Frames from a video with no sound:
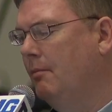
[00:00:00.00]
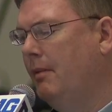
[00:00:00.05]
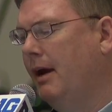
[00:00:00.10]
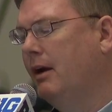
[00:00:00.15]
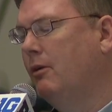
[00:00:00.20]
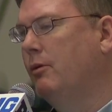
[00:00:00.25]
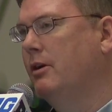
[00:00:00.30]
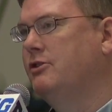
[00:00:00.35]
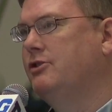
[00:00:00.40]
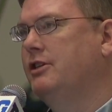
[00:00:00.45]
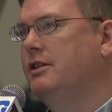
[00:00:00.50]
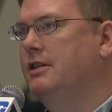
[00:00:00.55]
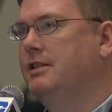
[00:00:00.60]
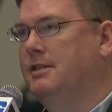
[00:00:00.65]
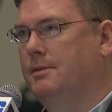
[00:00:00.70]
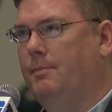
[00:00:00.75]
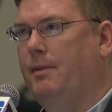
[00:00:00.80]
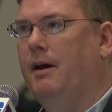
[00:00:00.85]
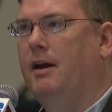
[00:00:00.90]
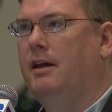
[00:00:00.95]
My question
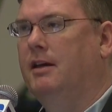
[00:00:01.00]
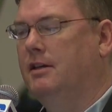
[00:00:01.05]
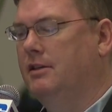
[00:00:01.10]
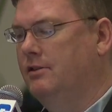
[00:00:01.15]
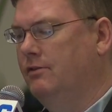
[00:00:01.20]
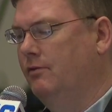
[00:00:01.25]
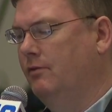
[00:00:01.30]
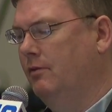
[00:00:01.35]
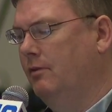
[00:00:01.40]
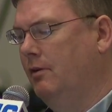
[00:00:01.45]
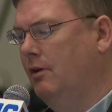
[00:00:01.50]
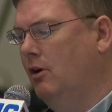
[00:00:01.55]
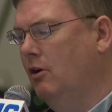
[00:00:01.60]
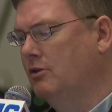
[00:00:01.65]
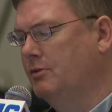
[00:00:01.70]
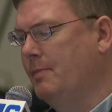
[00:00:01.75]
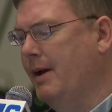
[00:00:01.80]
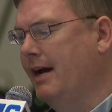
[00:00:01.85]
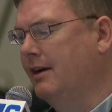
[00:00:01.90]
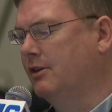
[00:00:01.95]
is, is
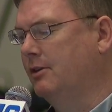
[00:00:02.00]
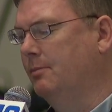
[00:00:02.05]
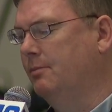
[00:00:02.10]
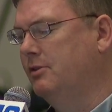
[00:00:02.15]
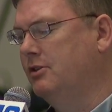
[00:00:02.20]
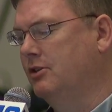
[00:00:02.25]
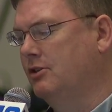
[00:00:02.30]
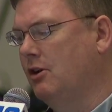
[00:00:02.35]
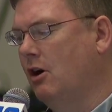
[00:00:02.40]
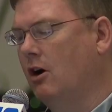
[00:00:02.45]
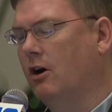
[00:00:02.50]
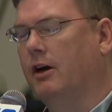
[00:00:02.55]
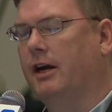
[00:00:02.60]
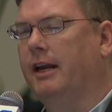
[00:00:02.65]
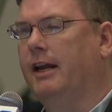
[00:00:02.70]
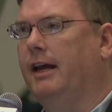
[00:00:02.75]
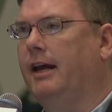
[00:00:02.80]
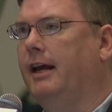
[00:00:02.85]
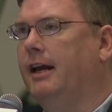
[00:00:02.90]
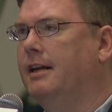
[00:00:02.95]
goes back to, to targeting.